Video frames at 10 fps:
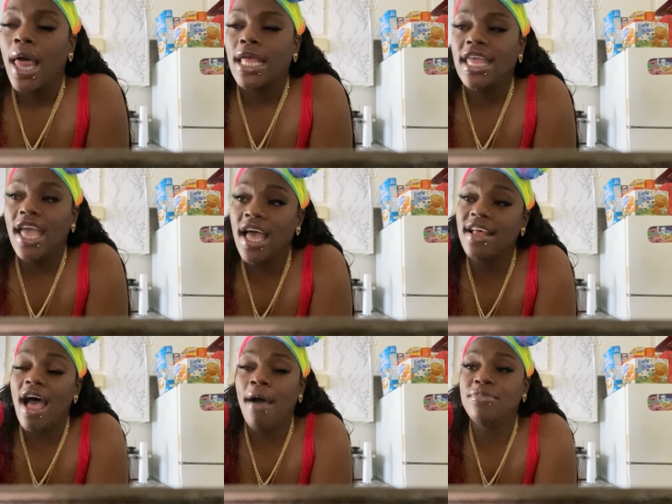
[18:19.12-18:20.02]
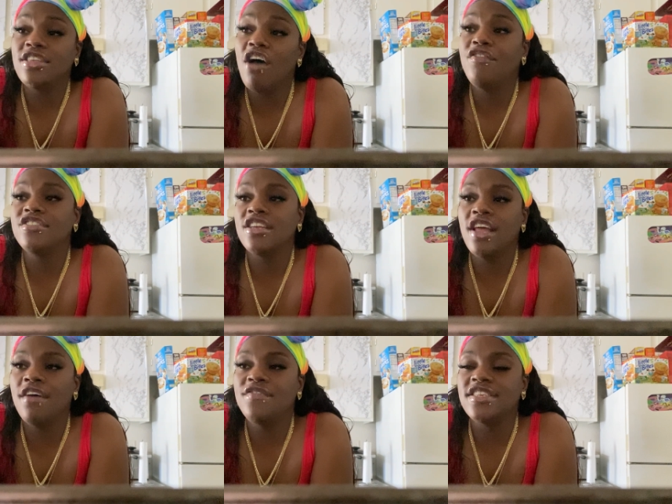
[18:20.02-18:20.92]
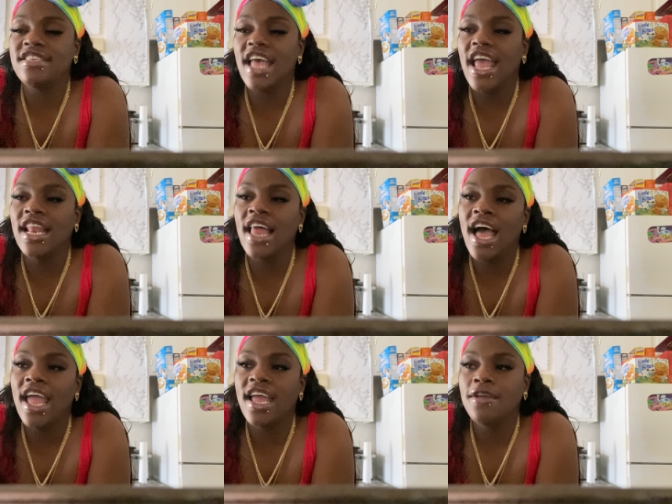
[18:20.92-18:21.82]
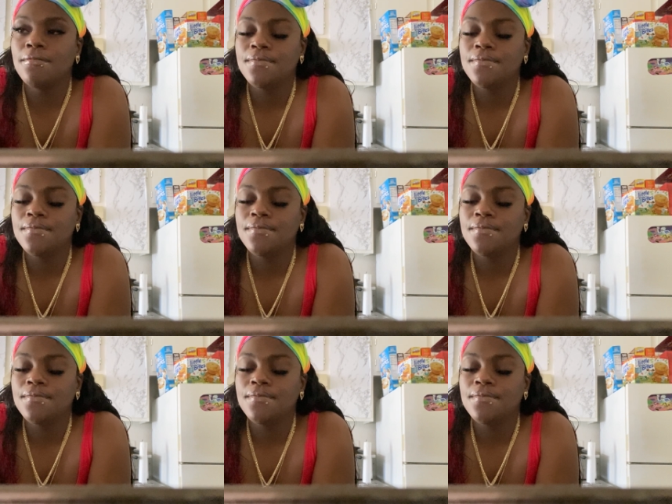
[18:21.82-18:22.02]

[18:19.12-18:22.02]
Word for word: yeah, I'm selfish enough to say like